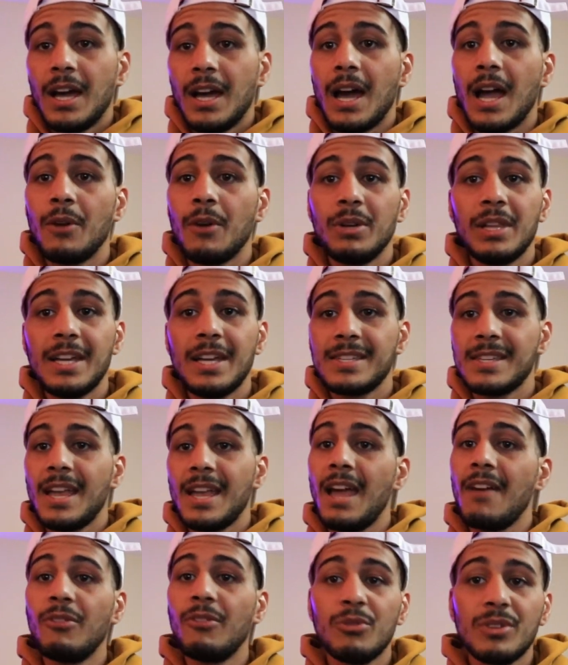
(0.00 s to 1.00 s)
I realized that
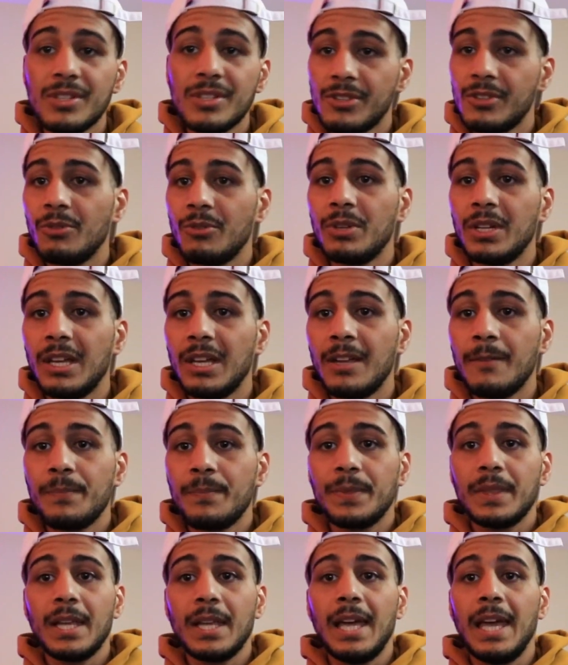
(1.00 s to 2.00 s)
everyone is doing it,
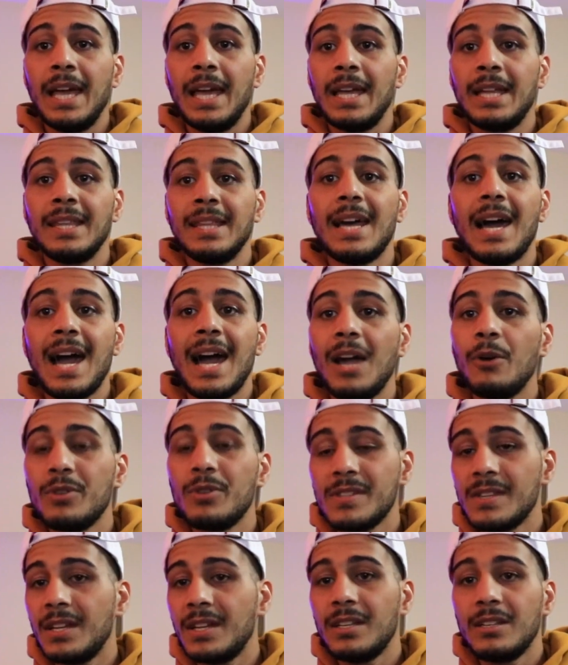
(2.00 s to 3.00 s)
and I
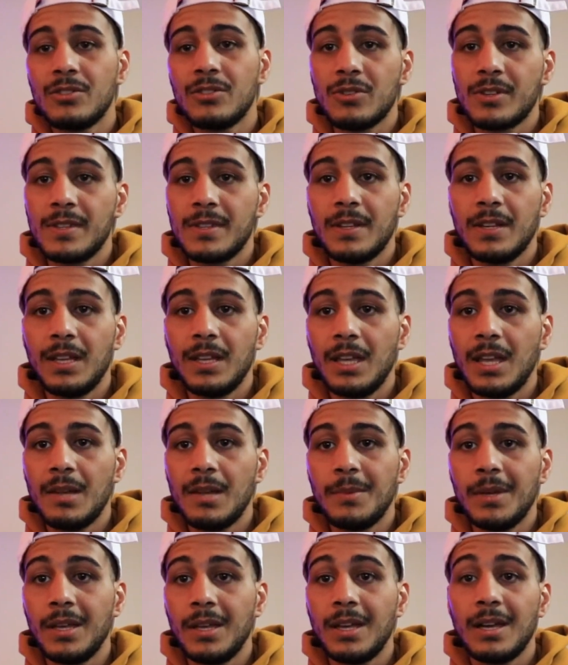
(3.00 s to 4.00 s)
was not interested in
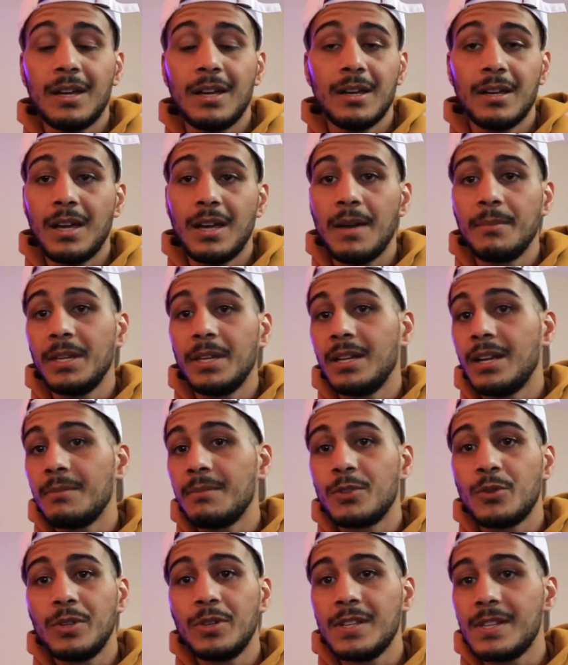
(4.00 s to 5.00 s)
gaming. I mean, I'm
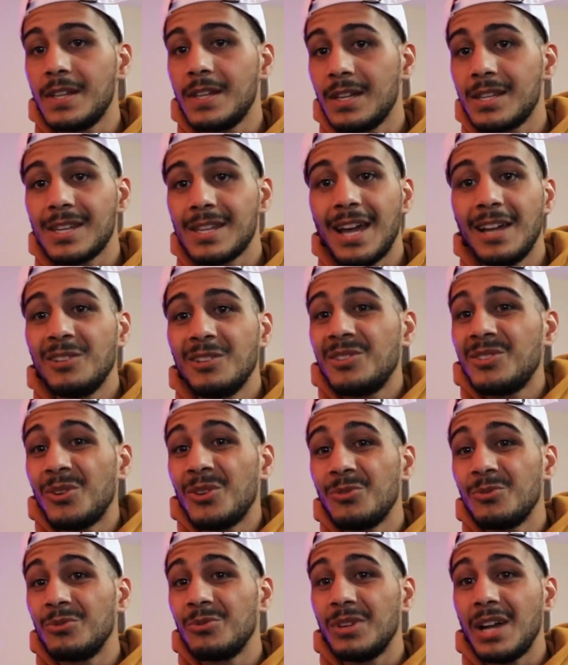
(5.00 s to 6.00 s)
26. I
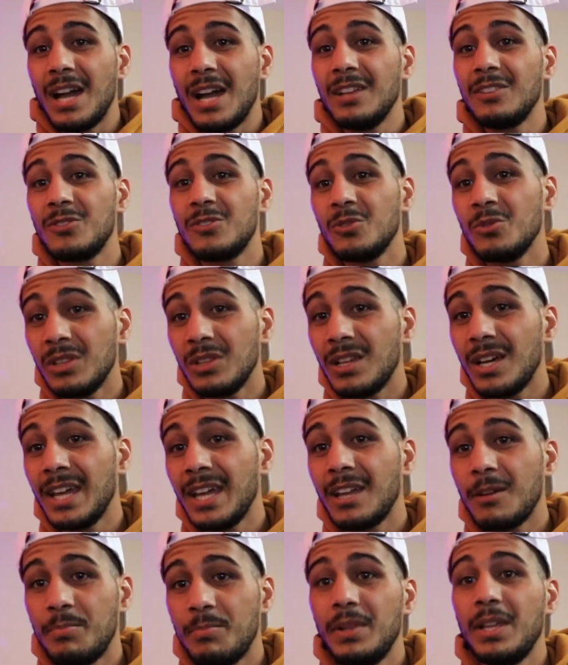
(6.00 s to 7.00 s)
do
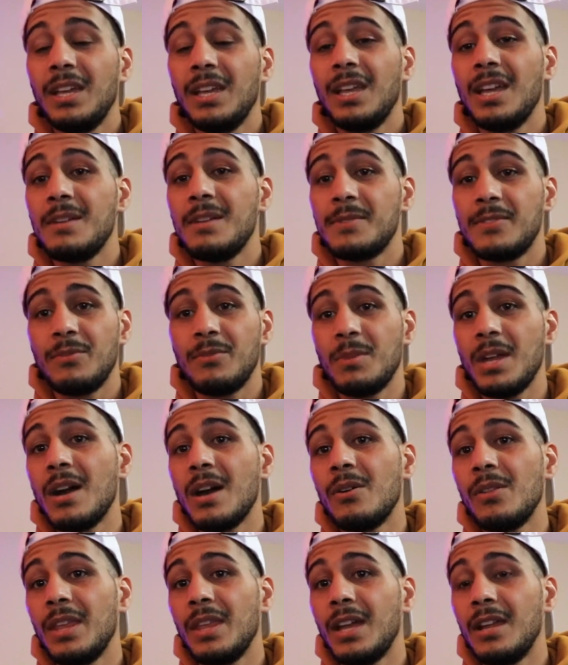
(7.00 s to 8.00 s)
like playing games from
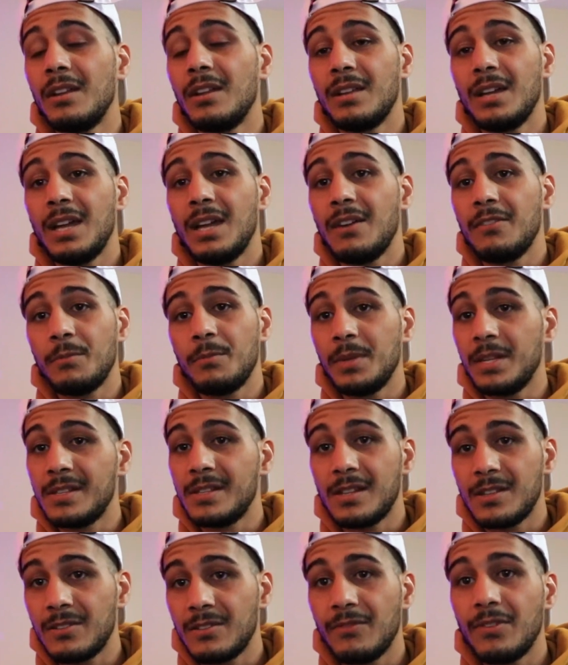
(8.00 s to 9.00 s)
now and then. I have a
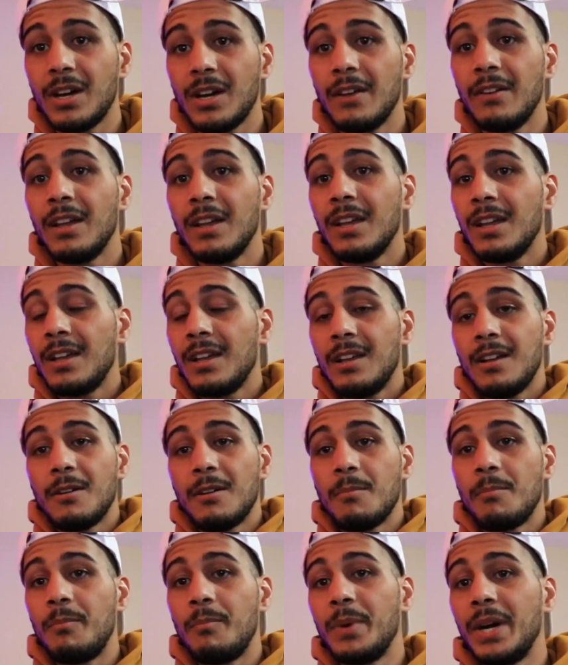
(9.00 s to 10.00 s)
PlayStation 5.
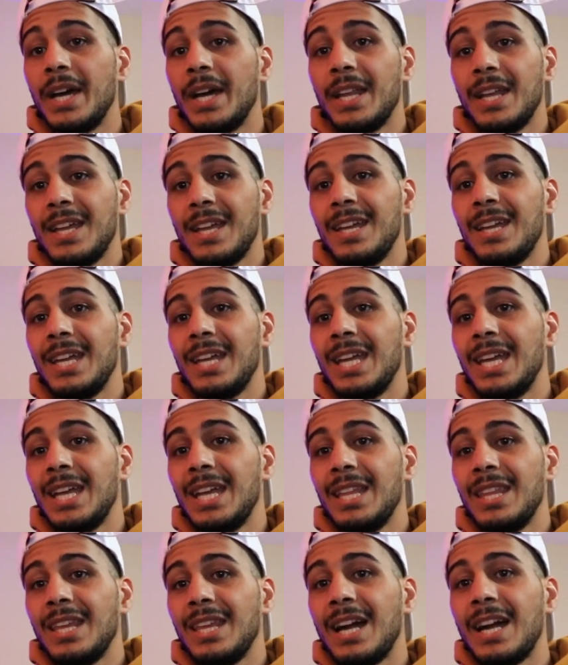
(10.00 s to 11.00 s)
But
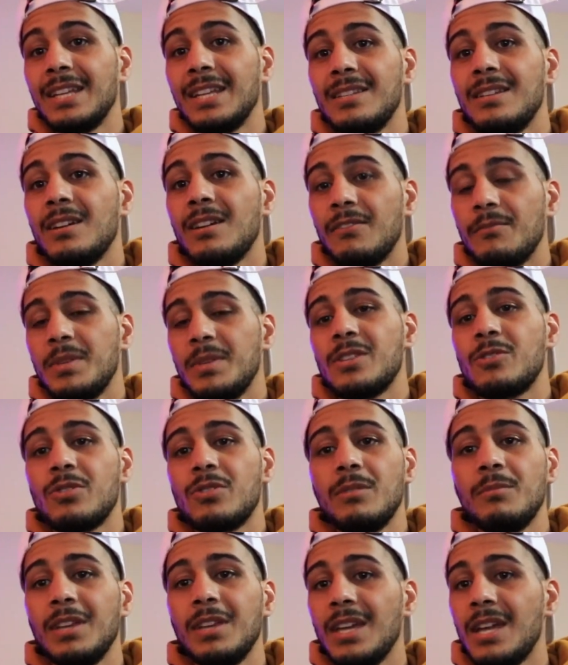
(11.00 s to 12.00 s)
the idea of me
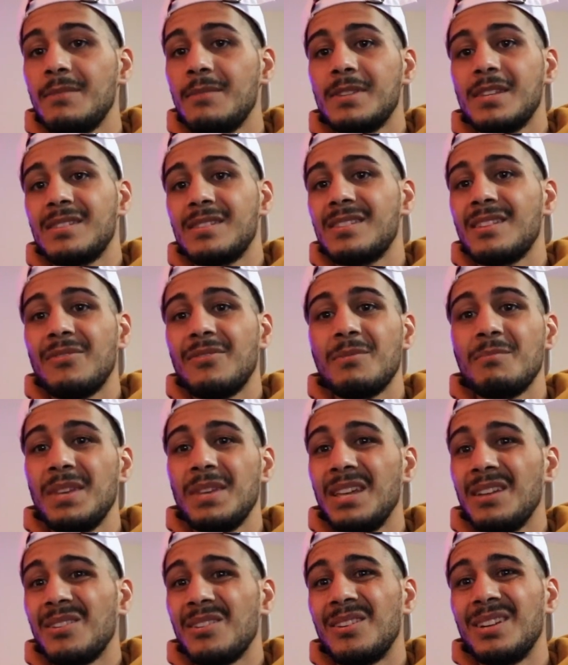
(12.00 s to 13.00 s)
streaming games and stuff and
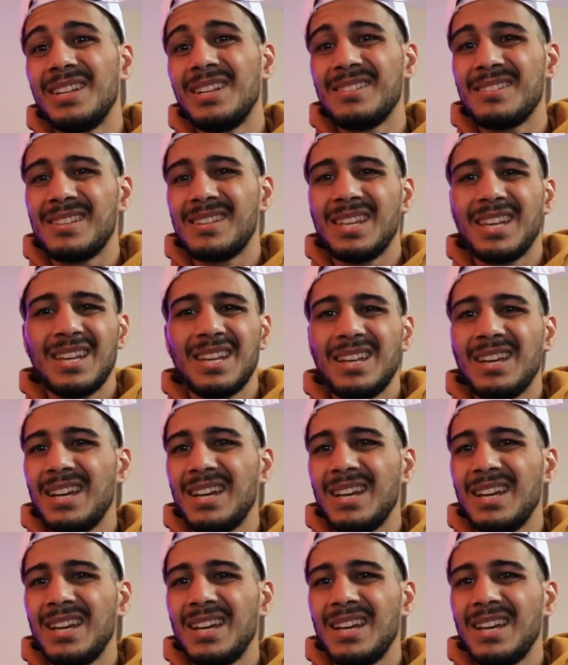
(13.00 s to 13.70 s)
being on it, I was like,